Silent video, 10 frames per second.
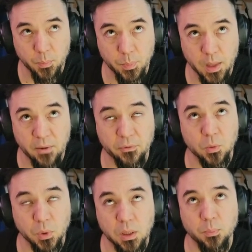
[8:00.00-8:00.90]
every
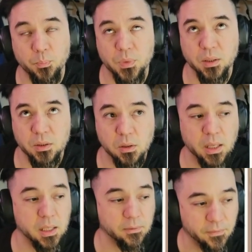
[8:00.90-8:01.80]
week until I
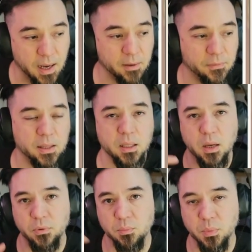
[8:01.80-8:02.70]
hit 5, and then
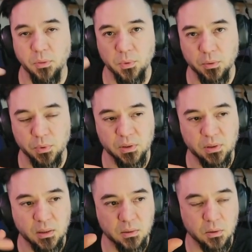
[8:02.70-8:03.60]
every month when it
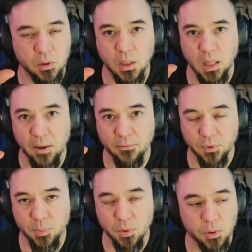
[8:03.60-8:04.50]
resets to you can get that
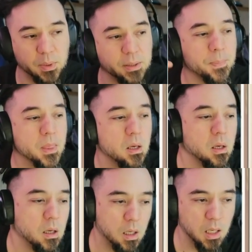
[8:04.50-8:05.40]
free Protomon,
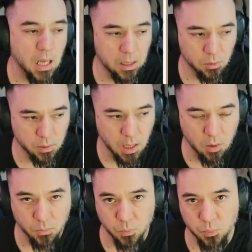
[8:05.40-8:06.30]

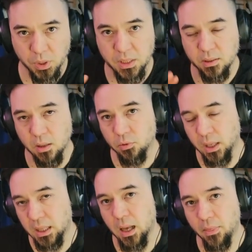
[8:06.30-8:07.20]
I'll reach level
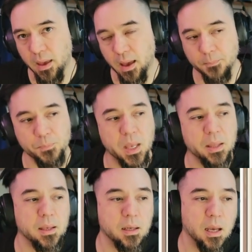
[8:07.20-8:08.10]
8 on that,
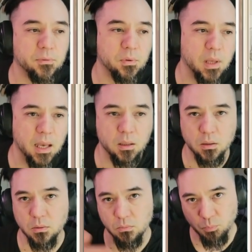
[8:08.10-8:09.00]
and then after that
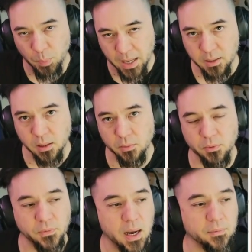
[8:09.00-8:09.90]
back to level
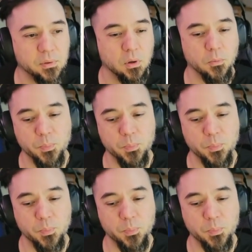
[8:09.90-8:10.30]
5. So